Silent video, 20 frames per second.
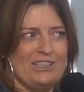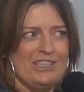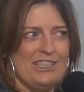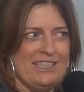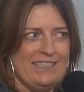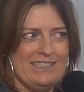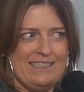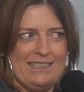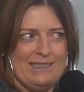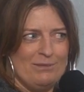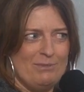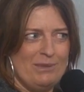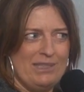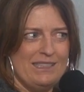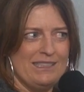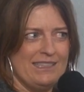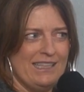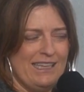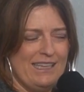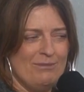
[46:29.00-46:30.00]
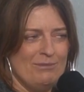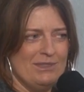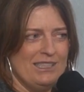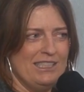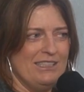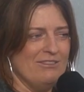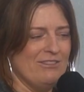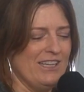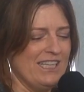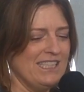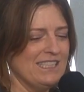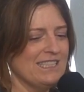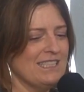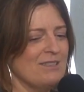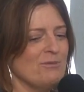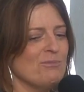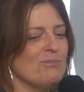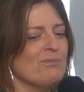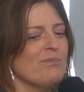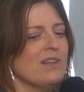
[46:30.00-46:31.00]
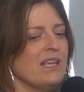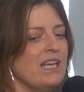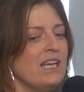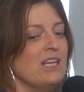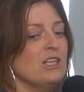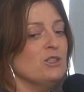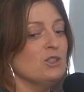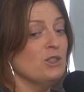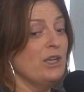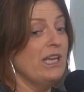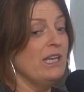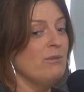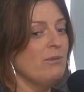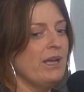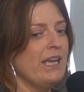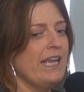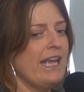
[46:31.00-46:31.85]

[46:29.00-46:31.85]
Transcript: a chance to speak to him. Do you fancy? So anyway,